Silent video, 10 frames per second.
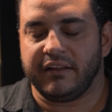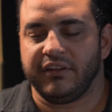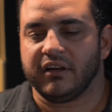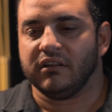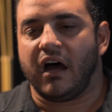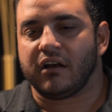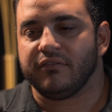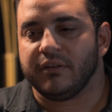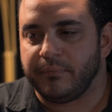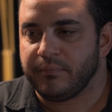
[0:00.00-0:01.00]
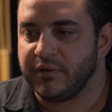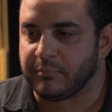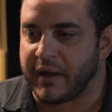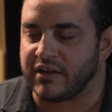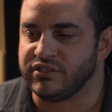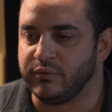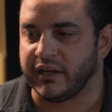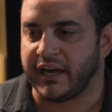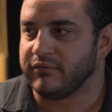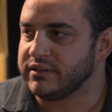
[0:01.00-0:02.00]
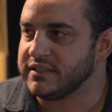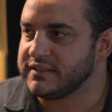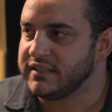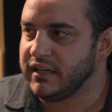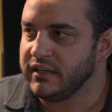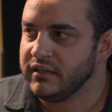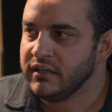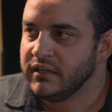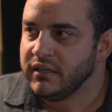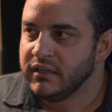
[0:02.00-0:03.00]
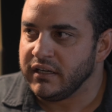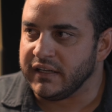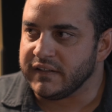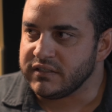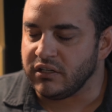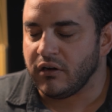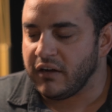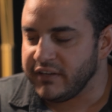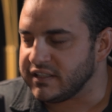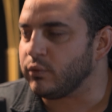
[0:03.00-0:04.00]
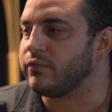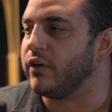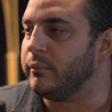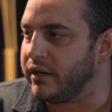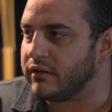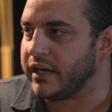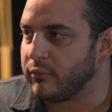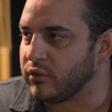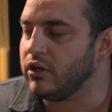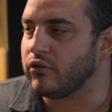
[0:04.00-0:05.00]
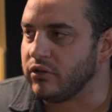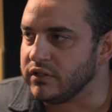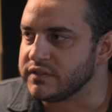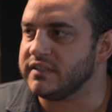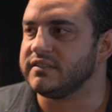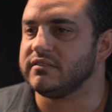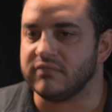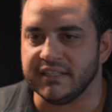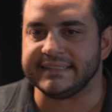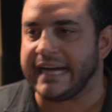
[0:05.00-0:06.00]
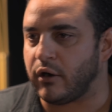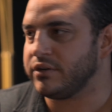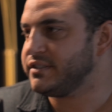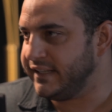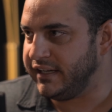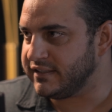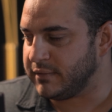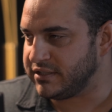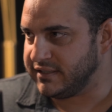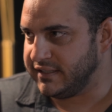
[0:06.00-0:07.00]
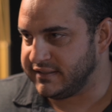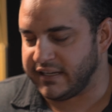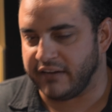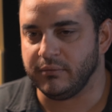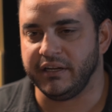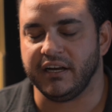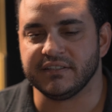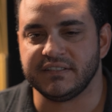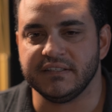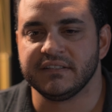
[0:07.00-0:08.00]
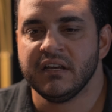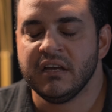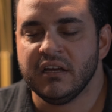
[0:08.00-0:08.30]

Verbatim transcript: I think a lot of the, the passion we have at this city is, you know, obviously we're from here, right? We're locals. This is this is our city as much as it is everybody else's.